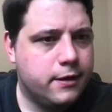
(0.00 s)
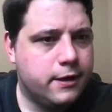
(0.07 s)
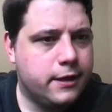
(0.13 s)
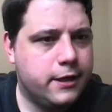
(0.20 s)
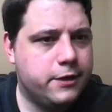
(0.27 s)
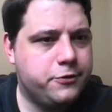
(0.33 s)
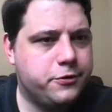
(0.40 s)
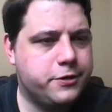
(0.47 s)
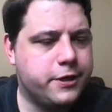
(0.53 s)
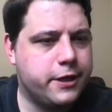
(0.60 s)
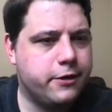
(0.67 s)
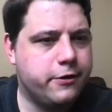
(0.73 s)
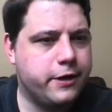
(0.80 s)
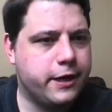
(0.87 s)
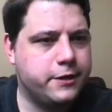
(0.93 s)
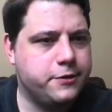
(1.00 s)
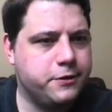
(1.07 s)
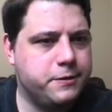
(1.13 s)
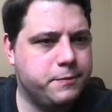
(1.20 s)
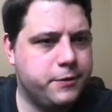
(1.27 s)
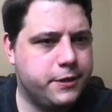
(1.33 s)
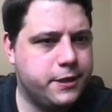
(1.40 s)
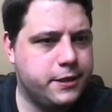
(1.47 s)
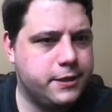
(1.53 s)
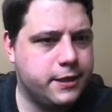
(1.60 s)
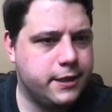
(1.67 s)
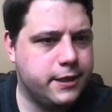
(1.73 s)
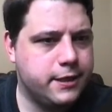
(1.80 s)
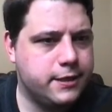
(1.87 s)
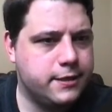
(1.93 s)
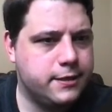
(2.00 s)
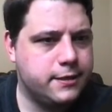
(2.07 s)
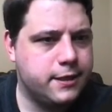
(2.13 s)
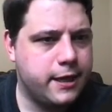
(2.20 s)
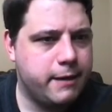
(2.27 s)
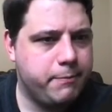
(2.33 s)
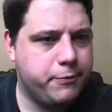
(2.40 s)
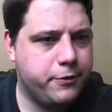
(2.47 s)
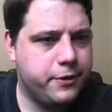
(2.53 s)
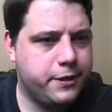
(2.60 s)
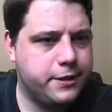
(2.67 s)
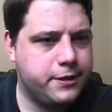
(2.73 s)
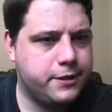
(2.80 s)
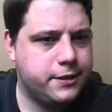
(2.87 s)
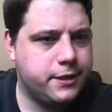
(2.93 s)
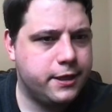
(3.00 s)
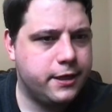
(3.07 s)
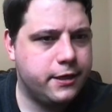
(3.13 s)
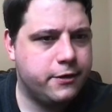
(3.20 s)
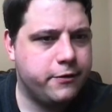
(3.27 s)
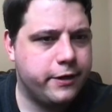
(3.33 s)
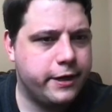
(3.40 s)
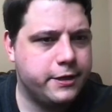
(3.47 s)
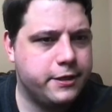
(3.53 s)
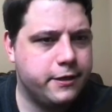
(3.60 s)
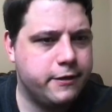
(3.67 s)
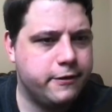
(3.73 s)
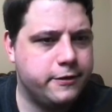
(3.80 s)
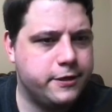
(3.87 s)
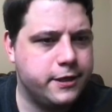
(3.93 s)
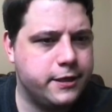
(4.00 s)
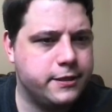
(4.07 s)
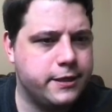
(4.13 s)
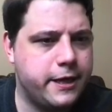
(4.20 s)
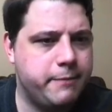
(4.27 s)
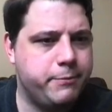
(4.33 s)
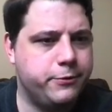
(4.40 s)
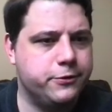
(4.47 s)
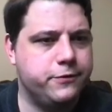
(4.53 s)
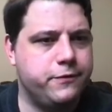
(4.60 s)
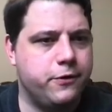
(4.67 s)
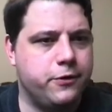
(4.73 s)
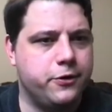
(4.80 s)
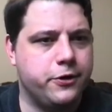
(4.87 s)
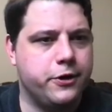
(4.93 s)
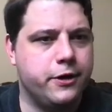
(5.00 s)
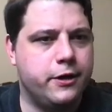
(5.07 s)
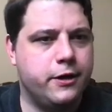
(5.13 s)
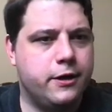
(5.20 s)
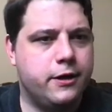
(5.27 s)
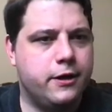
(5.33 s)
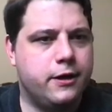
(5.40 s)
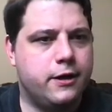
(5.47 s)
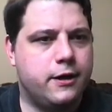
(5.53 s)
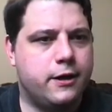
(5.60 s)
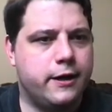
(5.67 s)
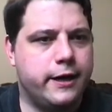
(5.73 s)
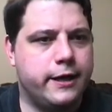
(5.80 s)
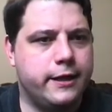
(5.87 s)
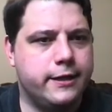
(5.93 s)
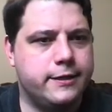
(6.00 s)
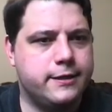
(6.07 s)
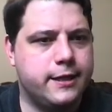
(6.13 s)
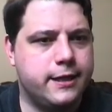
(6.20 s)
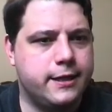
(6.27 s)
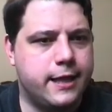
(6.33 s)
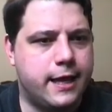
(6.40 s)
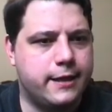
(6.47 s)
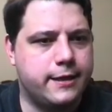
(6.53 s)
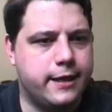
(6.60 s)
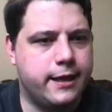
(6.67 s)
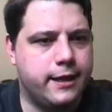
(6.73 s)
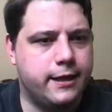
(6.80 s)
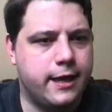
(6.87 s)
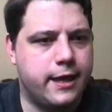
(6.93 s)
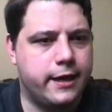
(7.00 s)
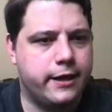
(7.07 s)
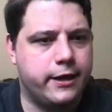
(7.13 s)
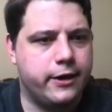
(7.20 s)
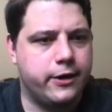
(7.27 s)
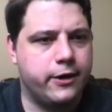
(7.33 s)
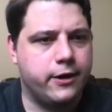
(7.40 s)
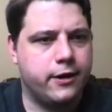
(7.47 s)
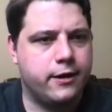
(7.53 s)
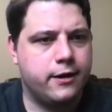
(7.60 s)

Interesting. Okay, so let's put this in Cypress integration, then this examples folder. All right, let's get that the hell out of here.